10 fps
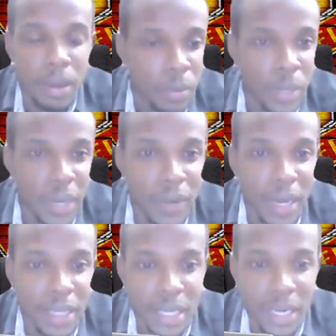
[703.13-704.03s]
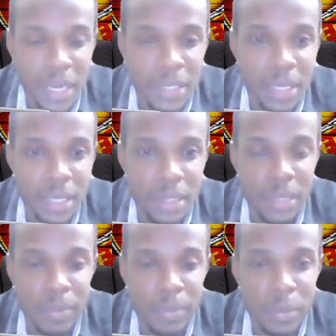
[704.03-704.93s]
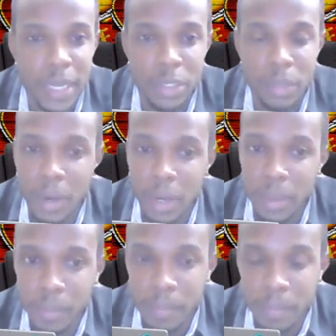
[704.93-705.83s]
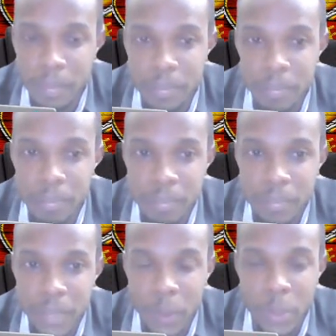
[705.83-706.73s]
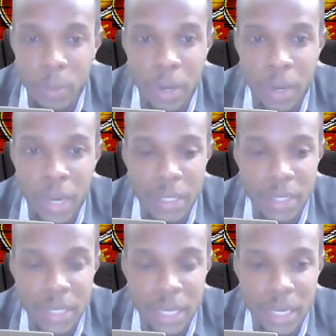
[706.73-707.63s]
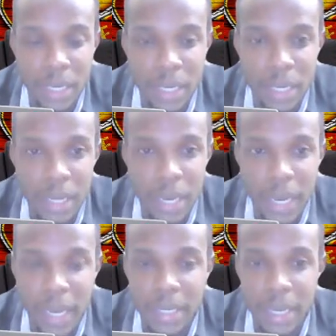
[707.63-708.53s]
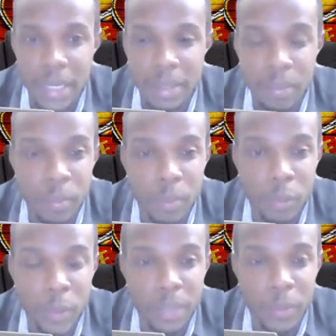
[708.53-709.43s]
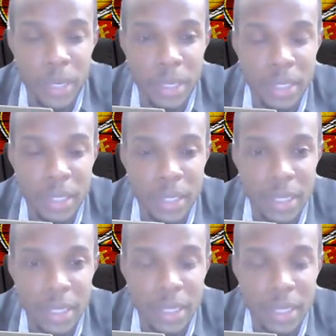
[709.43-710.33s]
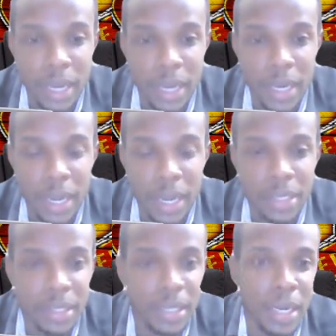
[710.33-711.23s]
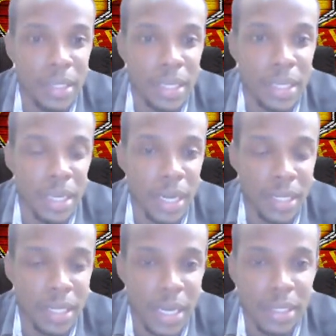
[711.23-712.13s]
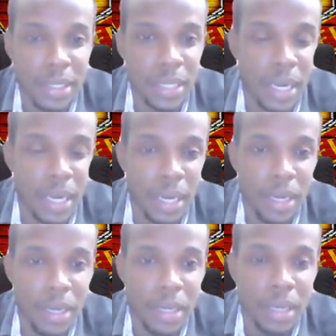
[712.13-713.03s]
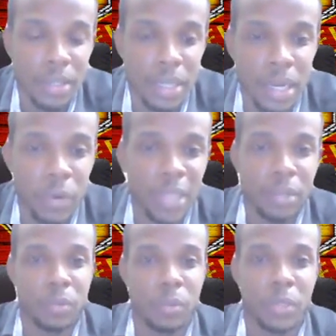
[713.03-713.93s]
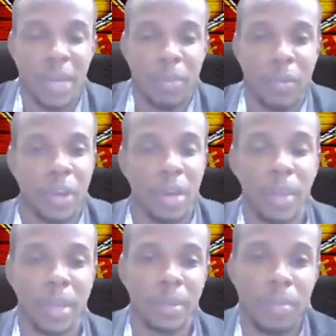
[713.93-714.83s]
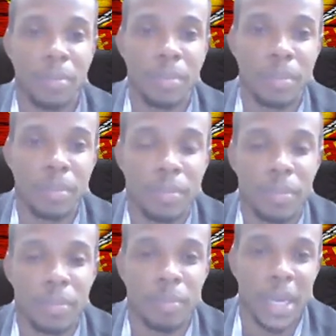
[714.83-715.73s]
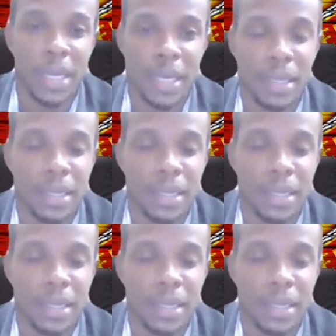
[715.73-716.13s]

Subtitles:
we have Arsenal. Arsenal seem to be getting some form. I want to go Arsenal, and when Alexander Lacazette and Saka start run at us, we start performing and start panic.